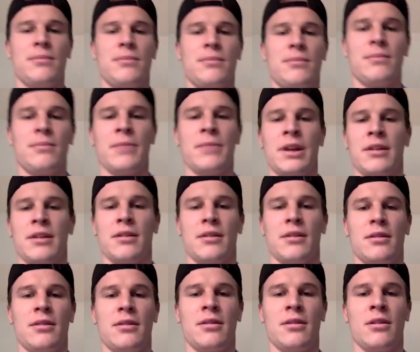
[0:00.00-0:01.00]
like
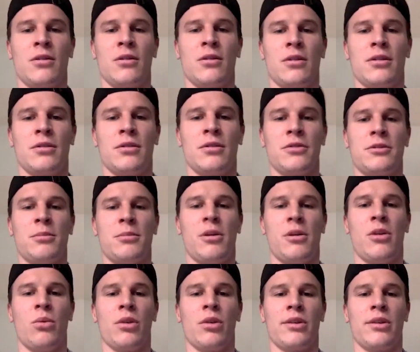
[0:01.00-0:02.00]
a little
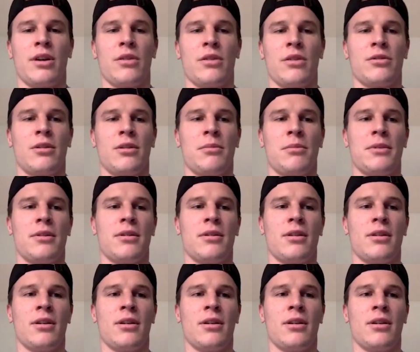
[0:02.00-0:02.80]
small workout or something.